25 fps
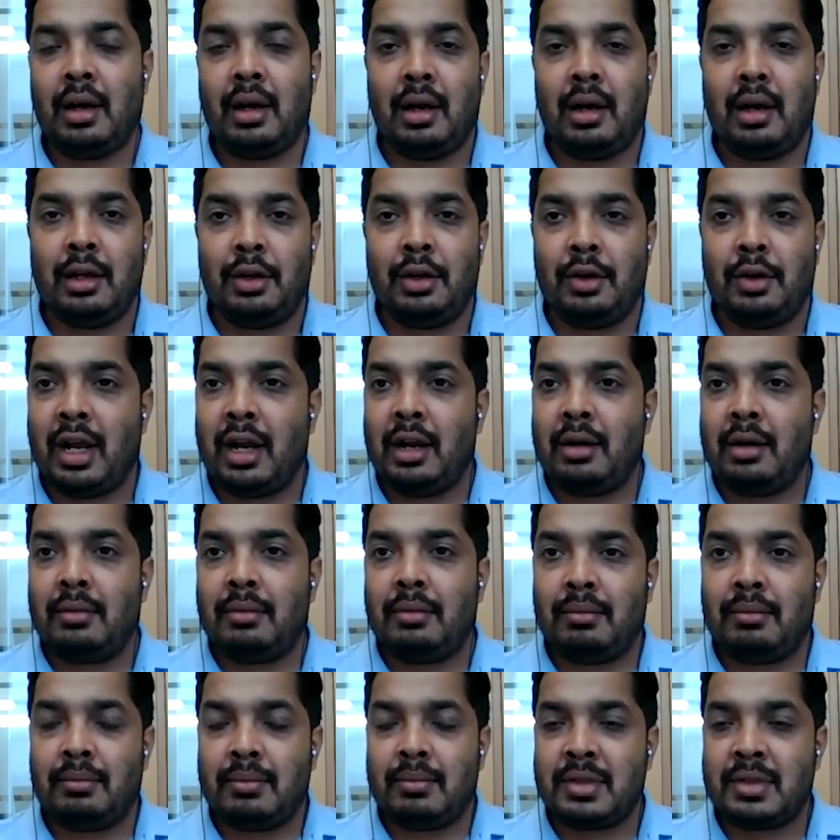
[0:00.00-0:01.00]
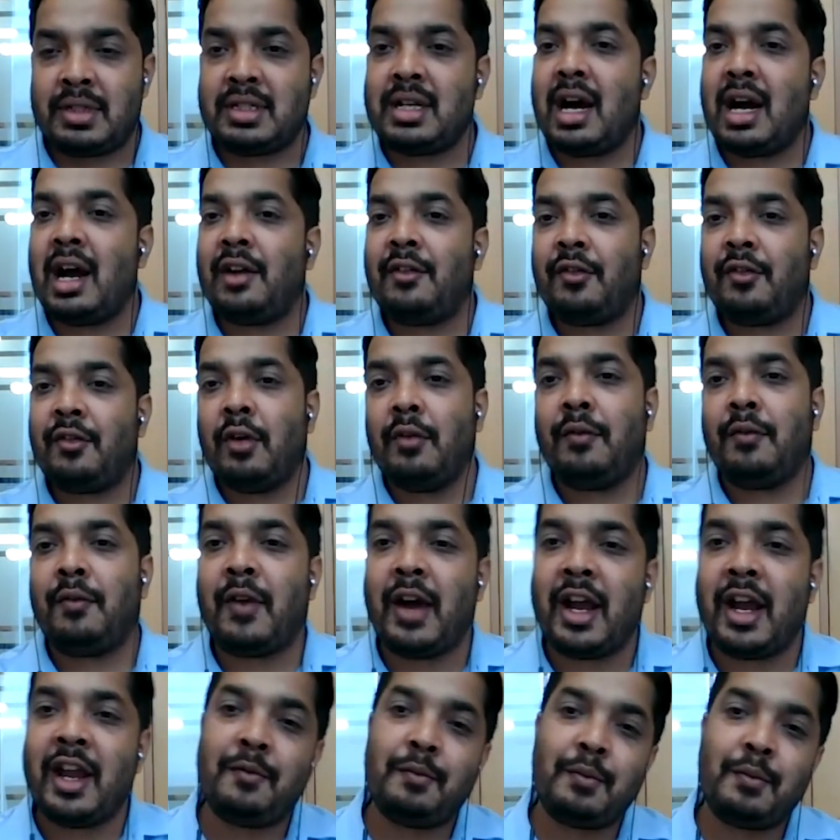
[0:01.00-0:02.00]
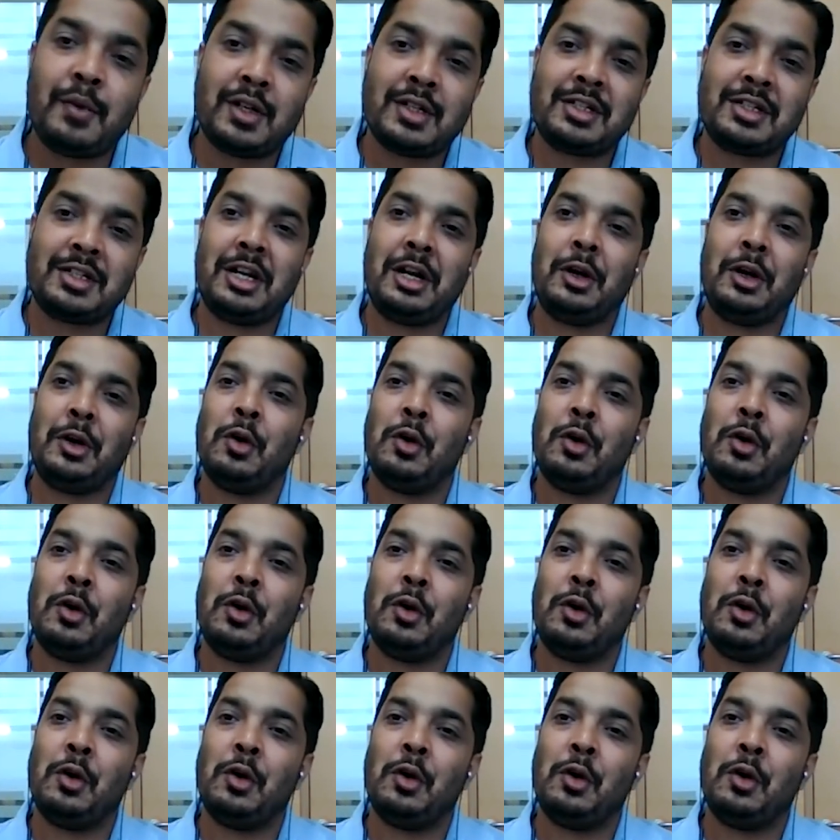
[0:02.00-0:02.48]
you can start from 5%,